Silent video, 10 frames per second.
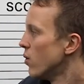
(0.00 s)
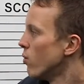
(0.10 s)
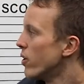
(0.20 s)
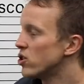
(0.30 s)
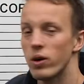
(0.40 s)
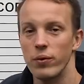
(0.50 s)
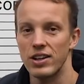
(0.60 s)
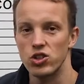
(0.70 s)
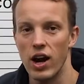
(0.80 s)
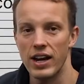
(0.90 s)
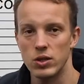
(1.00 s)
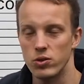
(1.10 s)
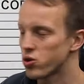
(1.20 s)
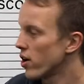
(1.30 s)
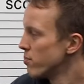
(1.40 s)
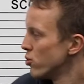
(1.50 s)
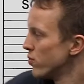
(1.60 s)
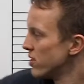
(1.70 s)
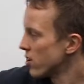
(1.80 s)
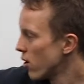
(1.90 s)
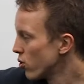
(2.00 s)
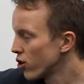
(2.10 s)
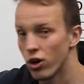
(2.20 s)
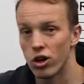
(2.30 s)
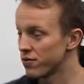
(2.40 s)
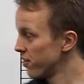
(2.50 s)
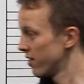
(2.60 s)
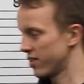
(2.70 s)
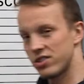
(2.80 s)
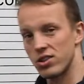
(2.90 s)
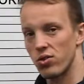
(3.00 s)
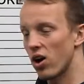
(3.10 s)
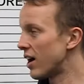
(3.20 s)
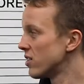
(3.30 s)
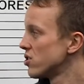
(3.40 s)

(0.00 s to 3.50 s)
What we're doing with our training is we're trying to move this whole curve to the right.